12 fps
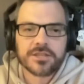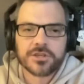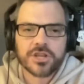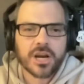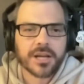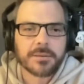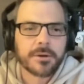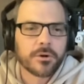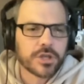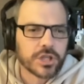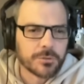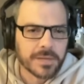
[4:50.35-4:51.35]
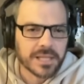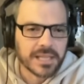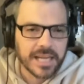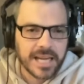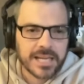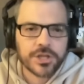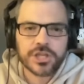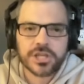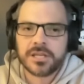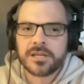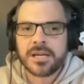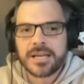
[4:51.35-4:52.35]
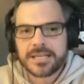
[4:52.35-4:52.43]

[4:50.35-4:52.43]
they're talking about humiliation,